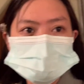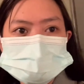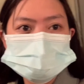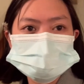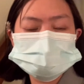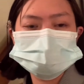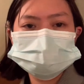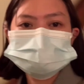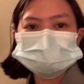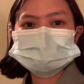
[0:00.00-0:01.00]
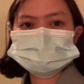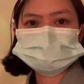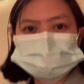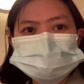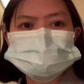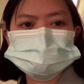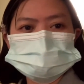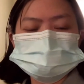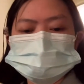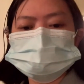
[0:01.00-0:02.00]
and here naman, I've just
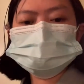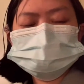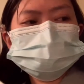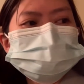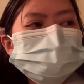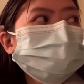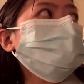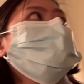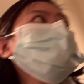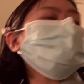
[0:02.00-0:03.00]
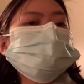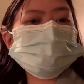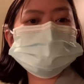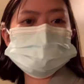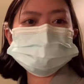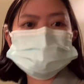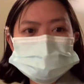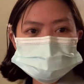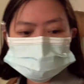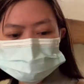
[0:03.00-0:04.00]
finished my night shift. Medyo
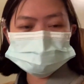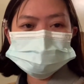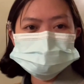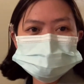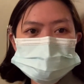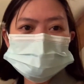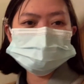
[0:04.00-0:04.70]
nakakapagod, but I